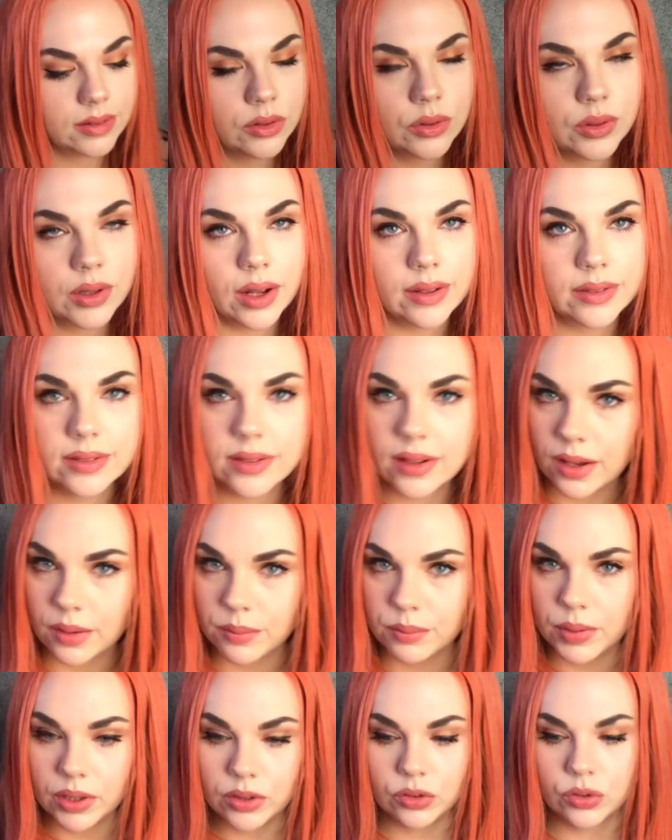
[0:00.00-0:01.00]
you guys are
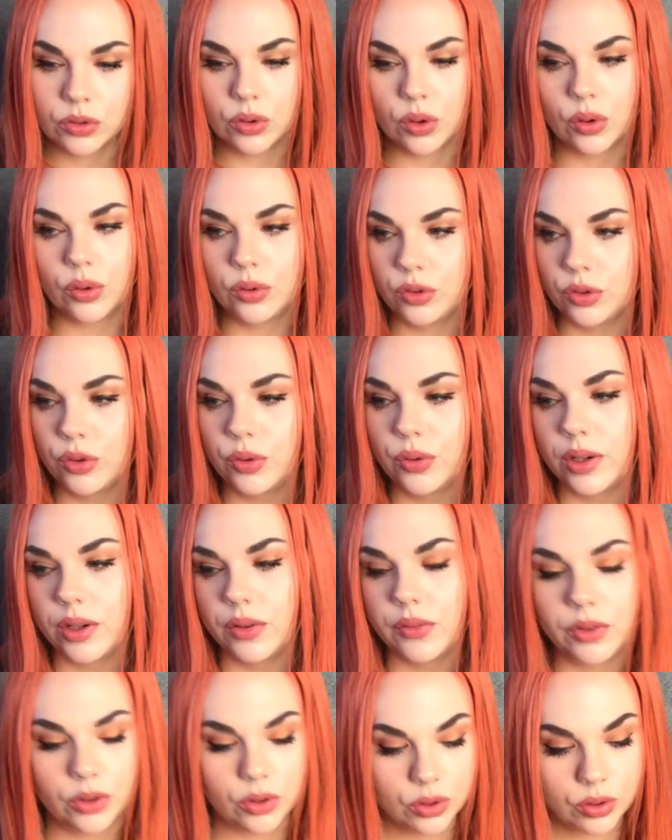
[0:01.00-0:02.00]
meant to go through
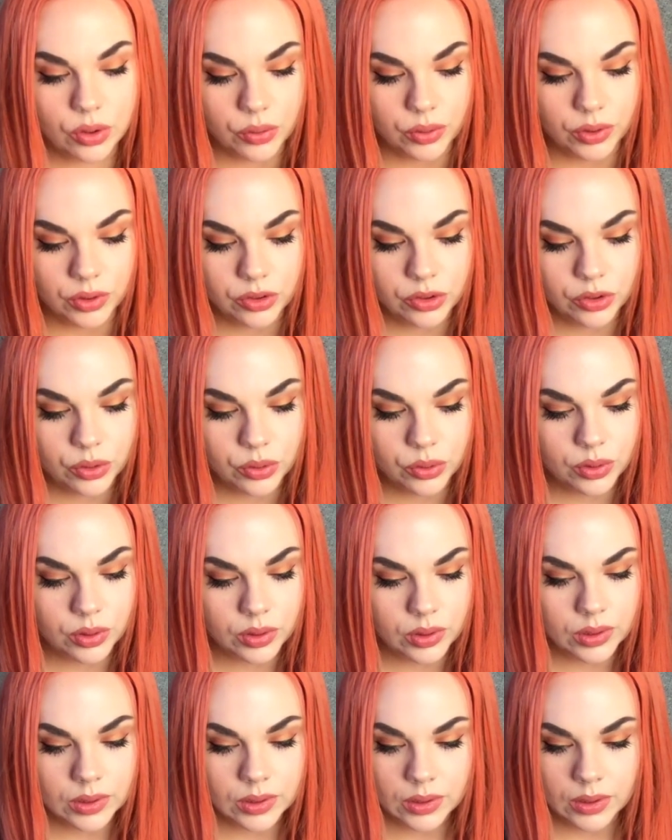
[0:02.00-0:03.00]
whatever you're going through.
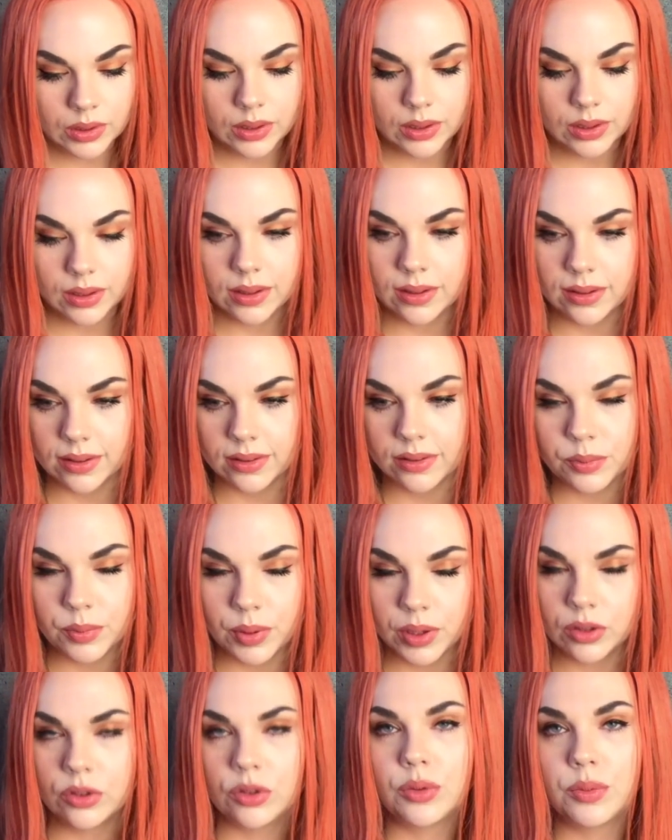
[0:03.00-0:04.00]
It is
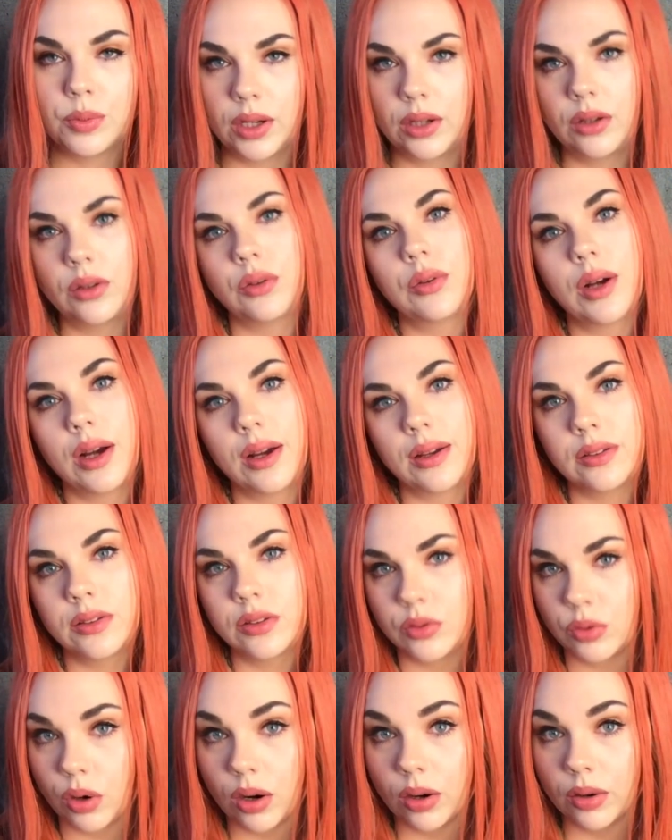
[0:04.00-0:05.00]
meant to make you guys
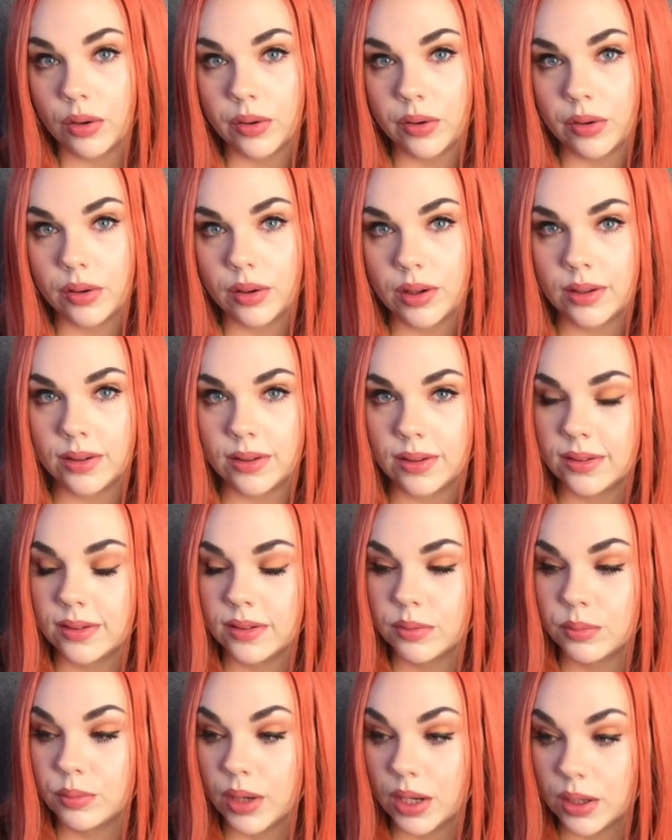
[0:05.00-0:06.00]
stronger. It
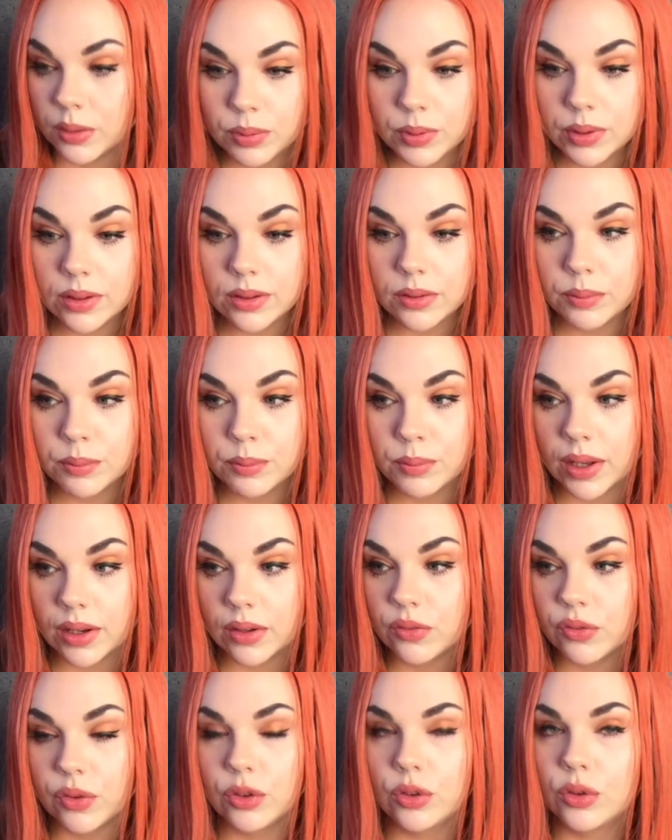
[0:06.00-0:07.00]
is maybe
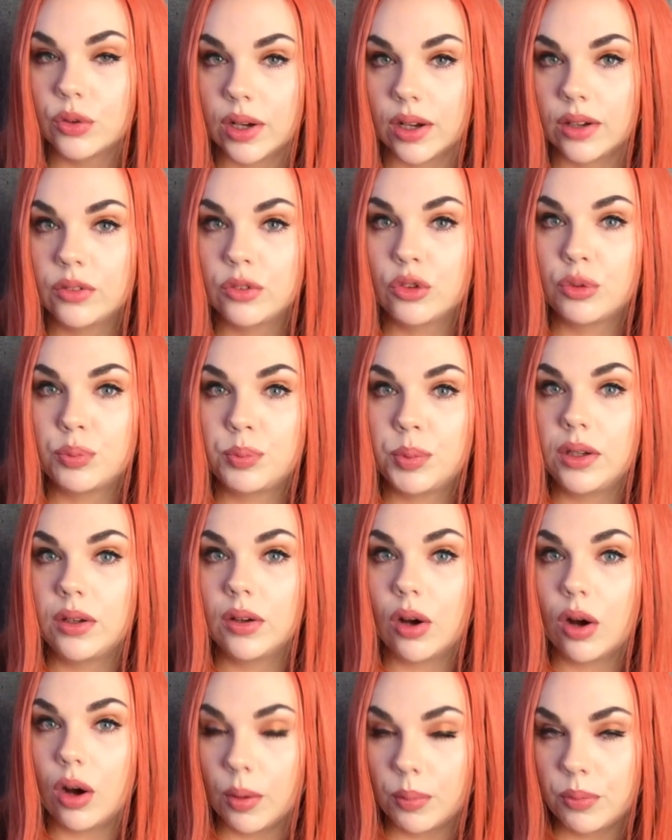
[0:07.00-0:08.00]
meant for you guys to speak
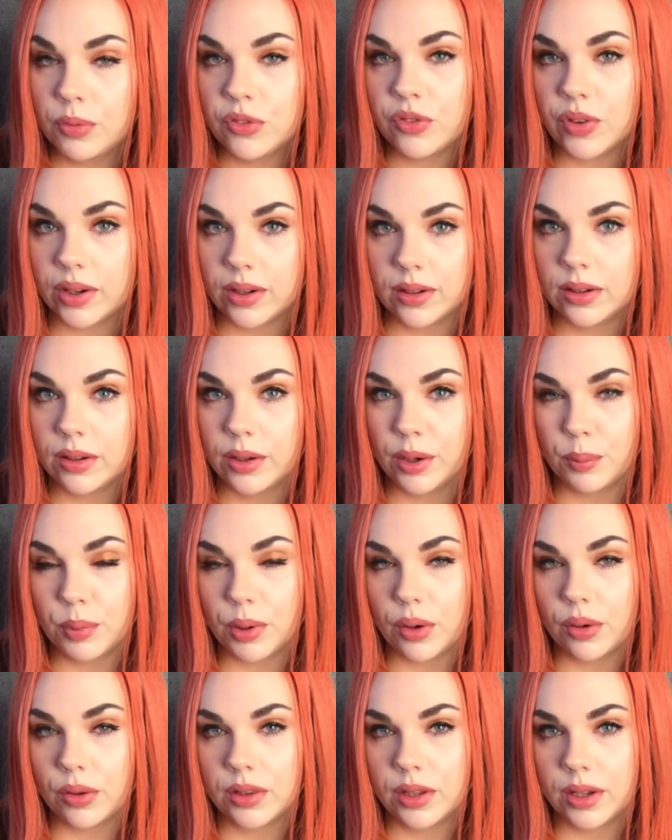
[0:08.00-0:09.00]
up finally
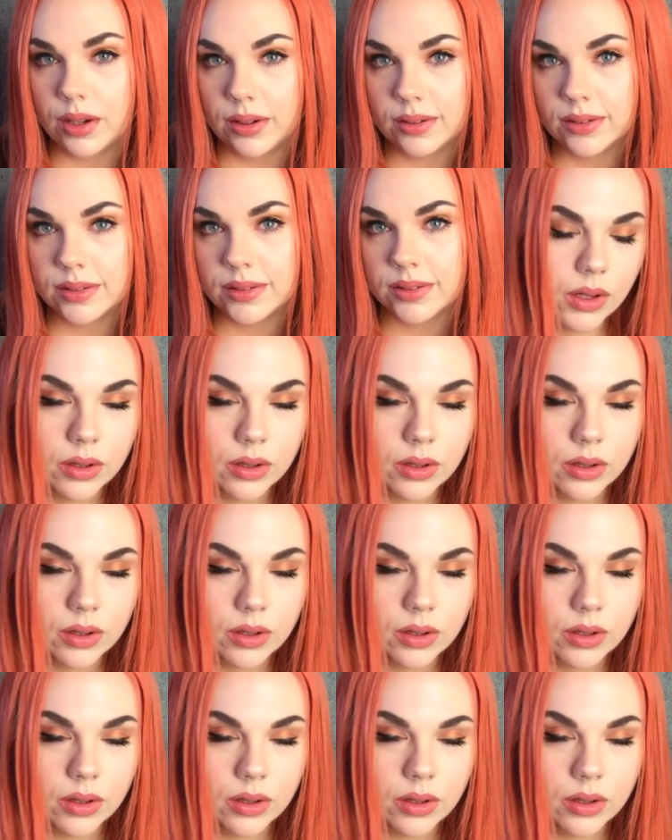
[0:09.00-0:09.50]
about things,